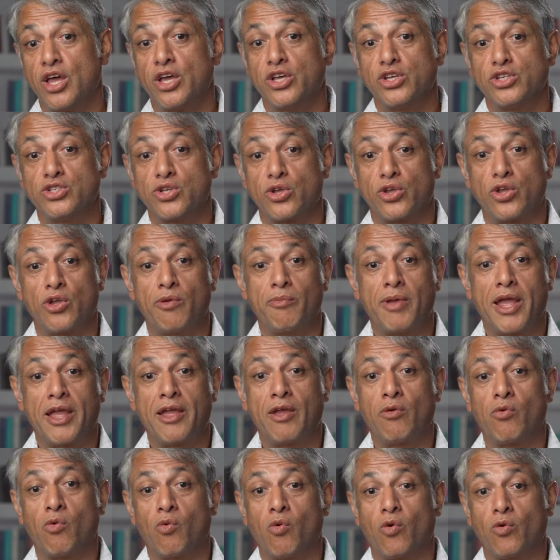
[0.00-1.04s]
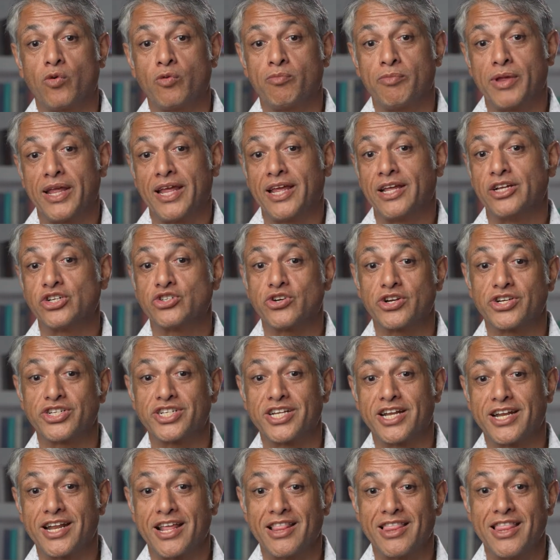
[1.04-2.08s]
So you may be
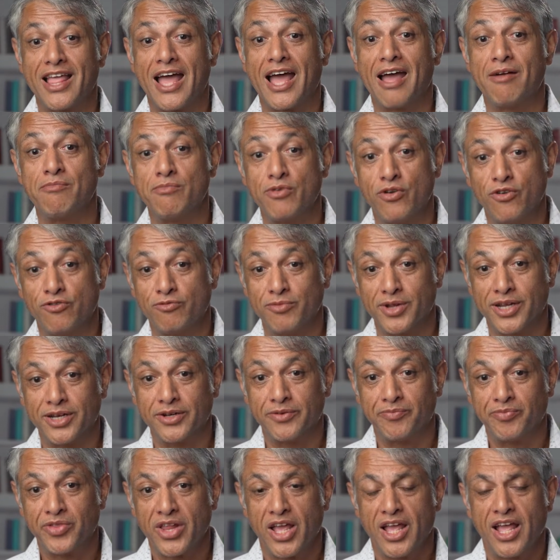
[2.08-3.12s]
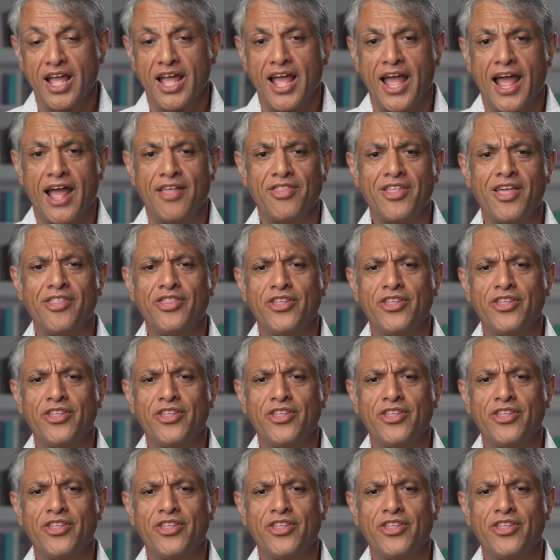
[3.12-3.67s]
interested in that movement. And then